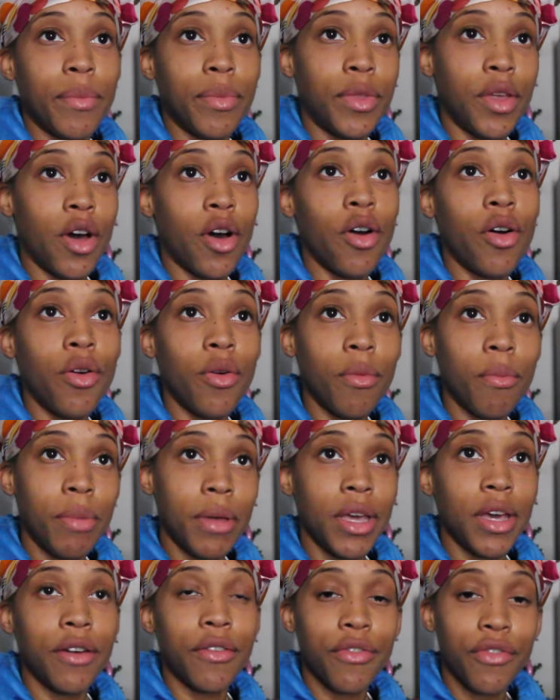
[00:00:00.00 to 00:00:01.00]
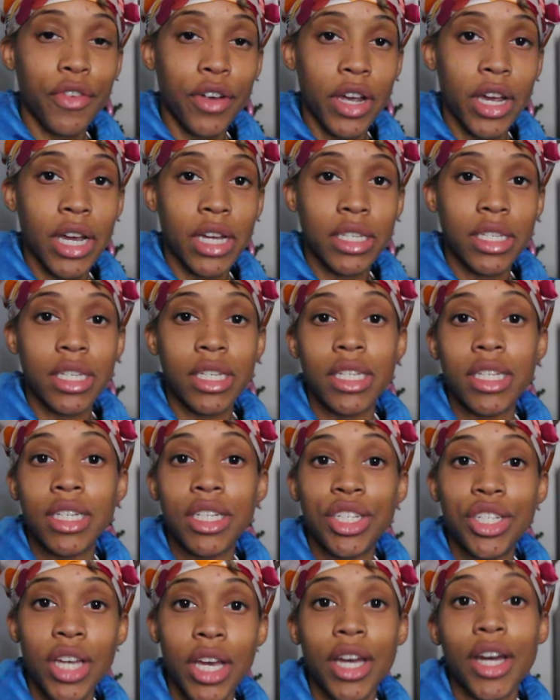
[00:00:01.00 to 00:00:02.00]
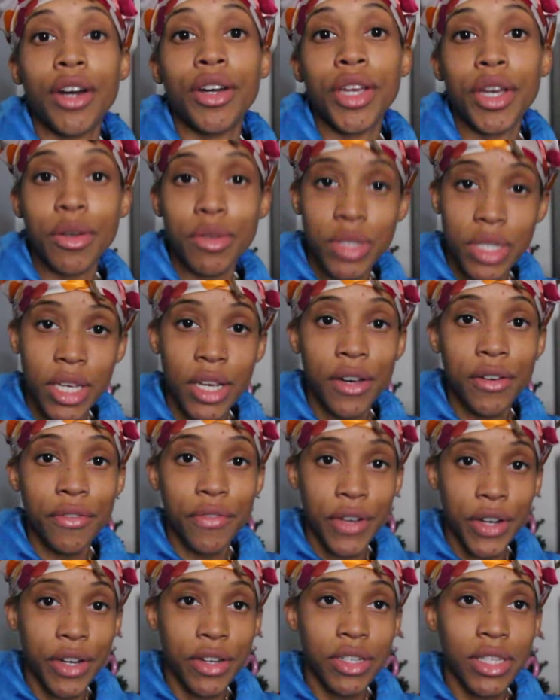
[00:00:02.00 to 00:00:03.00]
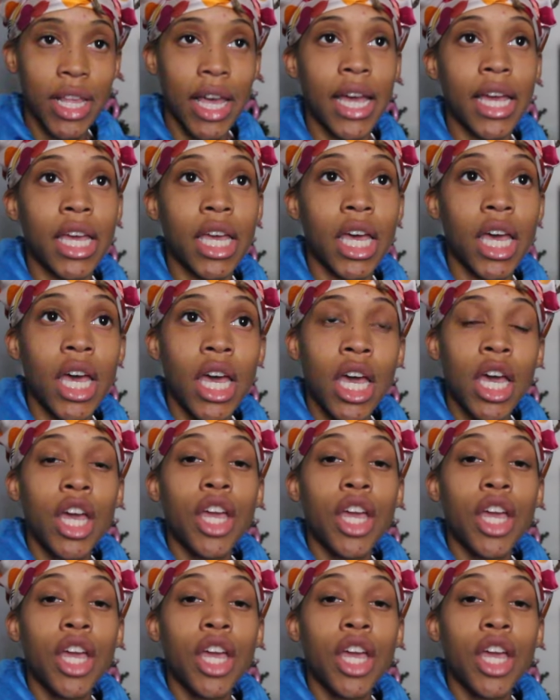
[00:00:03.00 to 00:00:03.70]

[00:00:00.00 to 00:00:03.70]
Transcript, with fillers: don't be afraid to just check on yourself first like